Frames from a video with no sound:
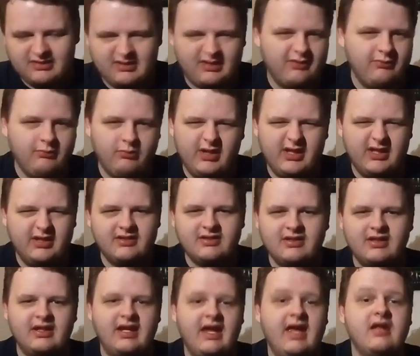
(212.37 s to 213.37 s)
kind of weird.
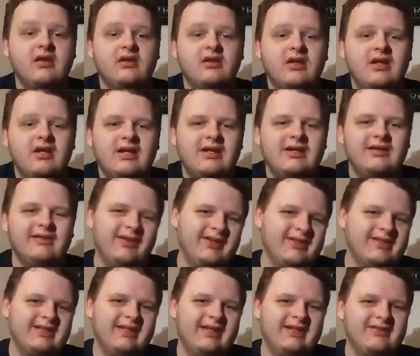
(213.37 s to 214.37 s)
Again, like I
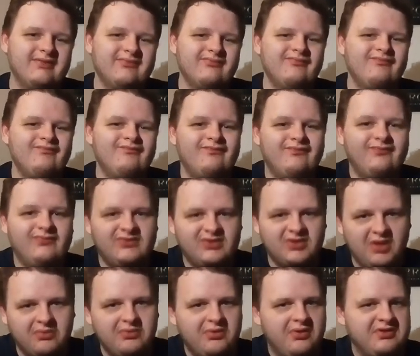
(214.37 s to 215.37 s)
said,
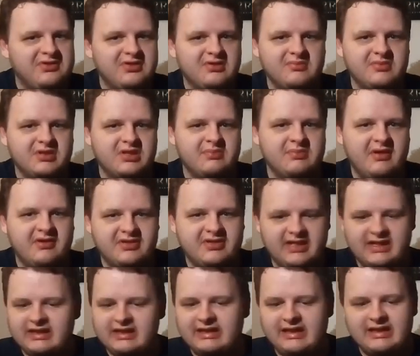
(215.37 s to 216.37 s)
don't know too much about
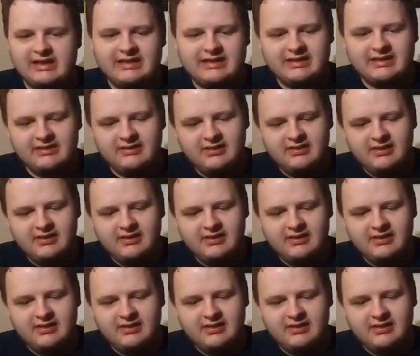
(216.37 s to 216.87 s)
Shattered Glass,